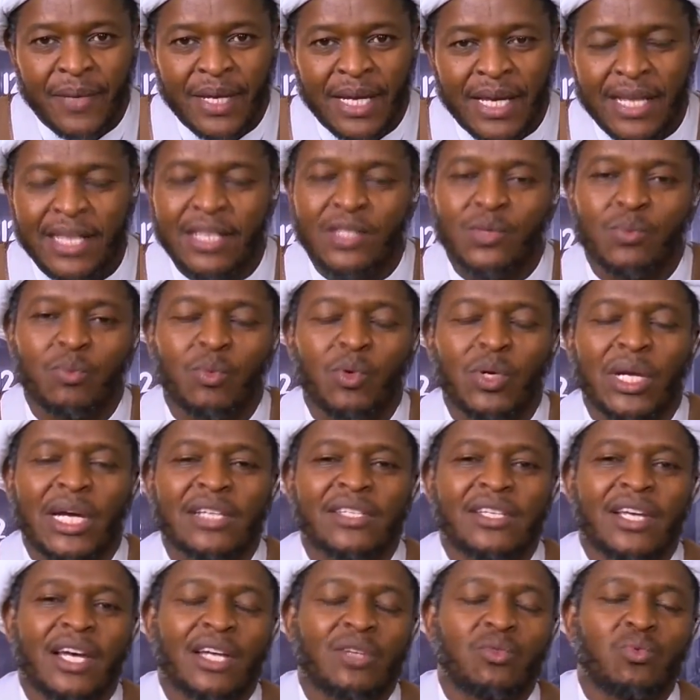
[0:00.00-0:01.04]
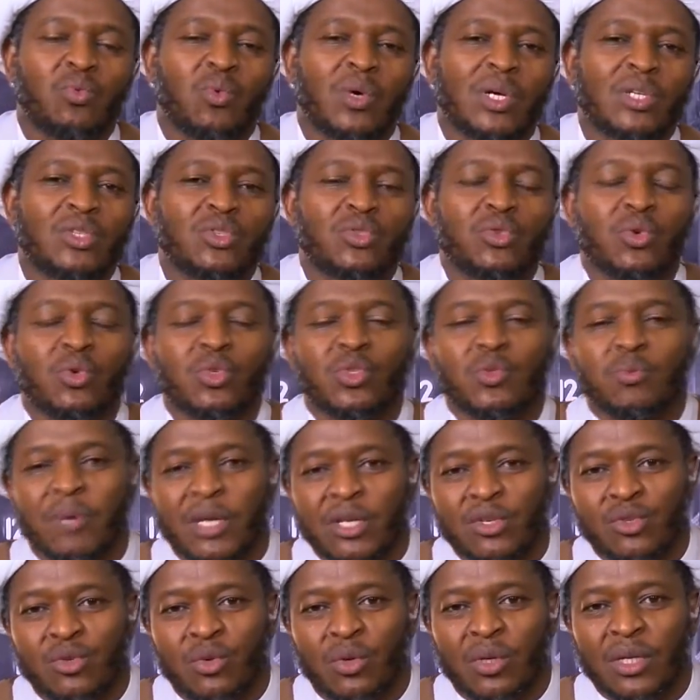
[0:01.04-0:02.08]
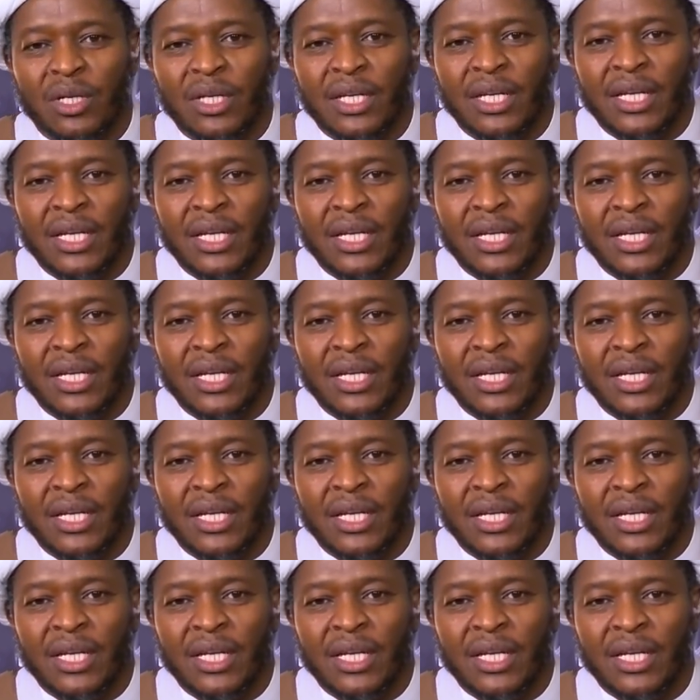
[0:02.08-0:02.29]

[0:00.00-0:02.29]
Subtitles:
His munajat was so special.